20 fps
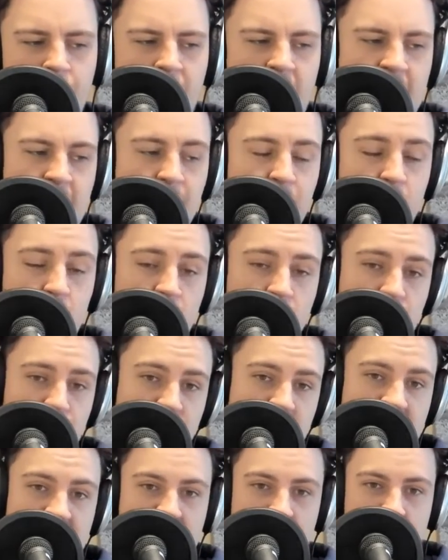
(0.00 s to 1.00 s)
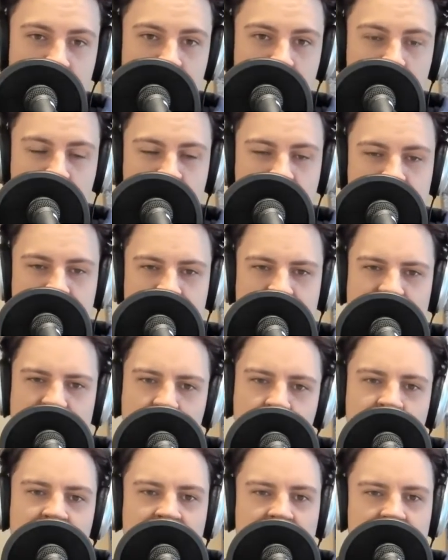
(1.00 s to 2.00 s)
people treat you,
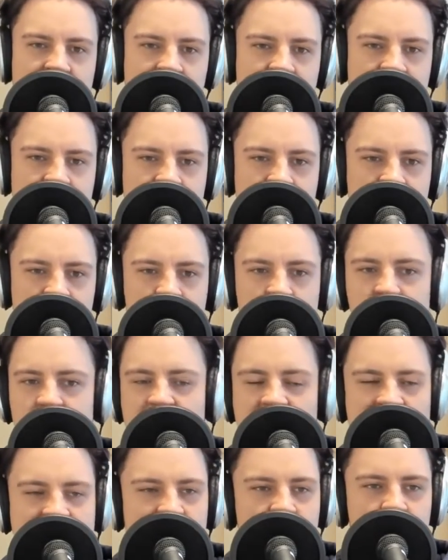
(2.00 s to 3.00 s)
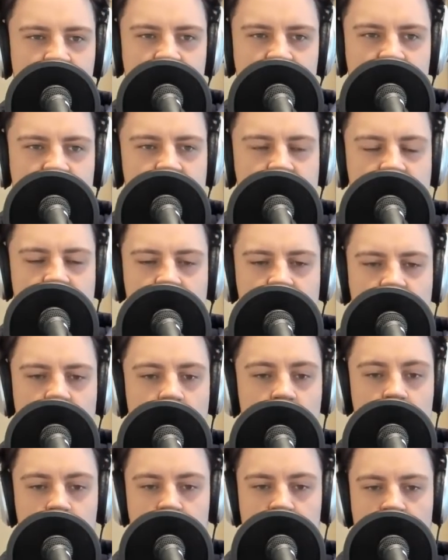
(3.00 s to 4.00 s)
how that can change
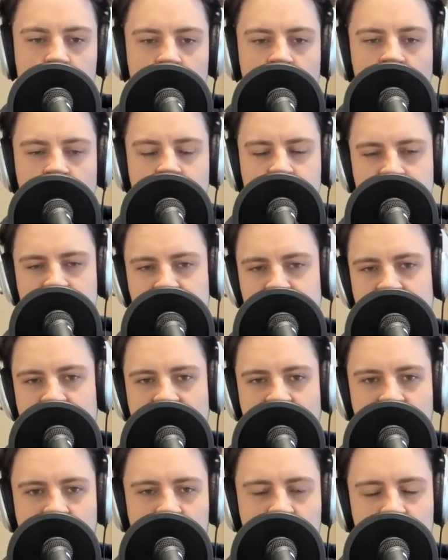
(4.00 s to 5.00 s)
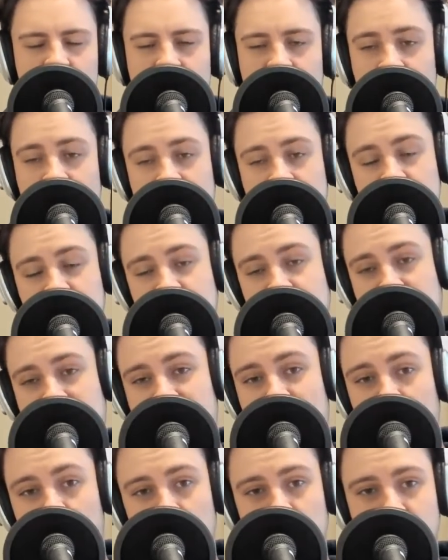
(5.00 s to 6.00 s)
who you are as you get
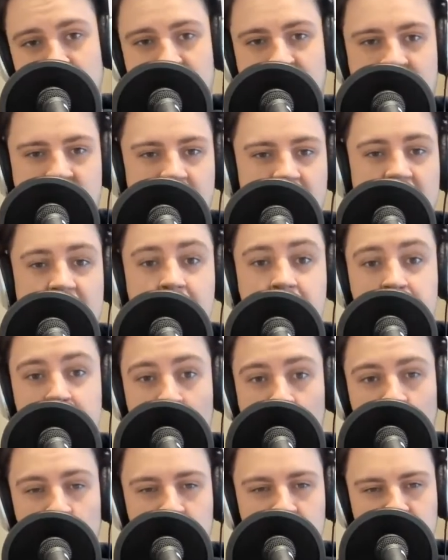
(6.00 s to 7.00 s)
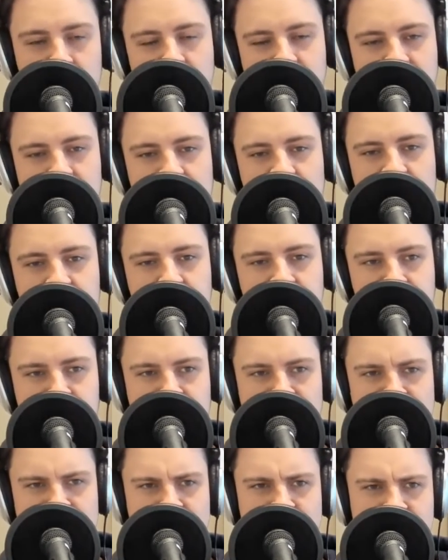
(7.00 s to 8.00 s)
older, and how that can mold you as a human
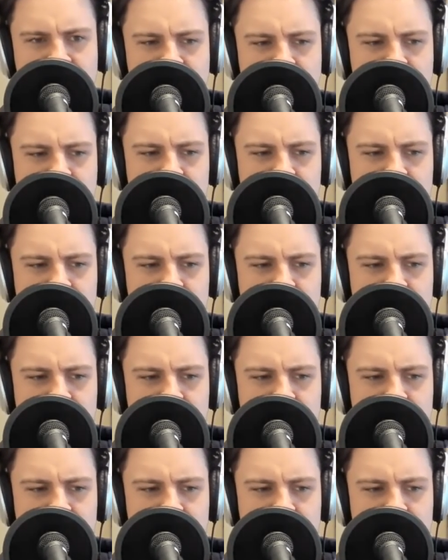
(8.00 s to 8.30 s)
being.